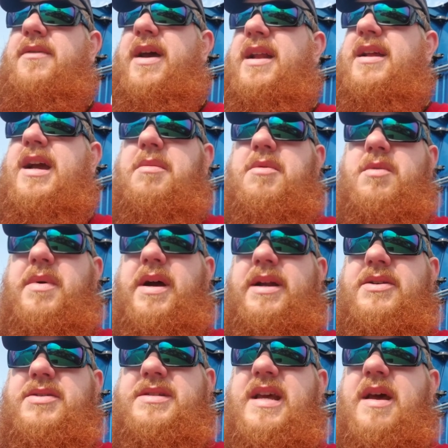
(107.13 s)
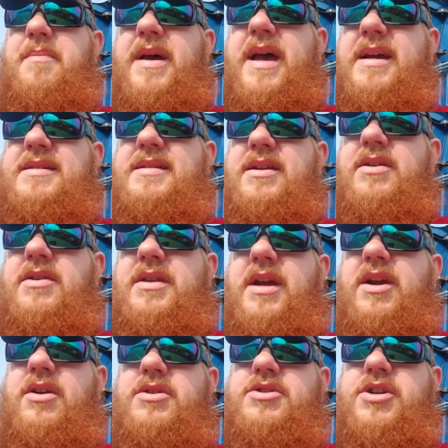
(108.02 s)
had a couple of minor setbacks here and
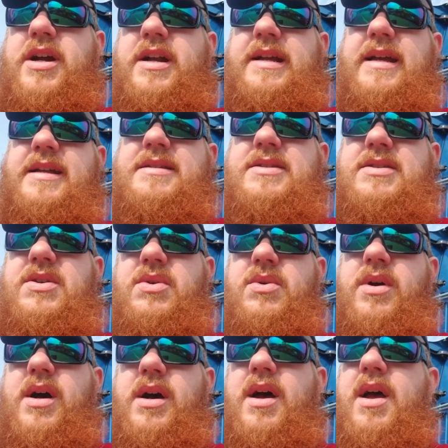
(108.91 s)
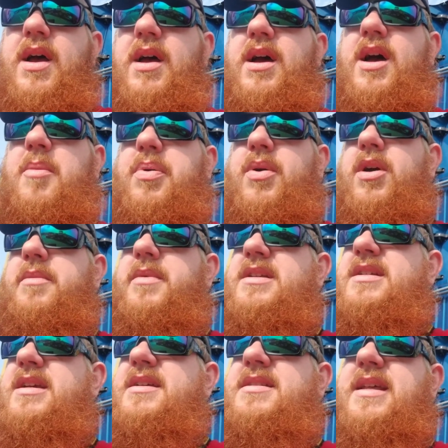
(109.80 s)
there trying to get to appointments, because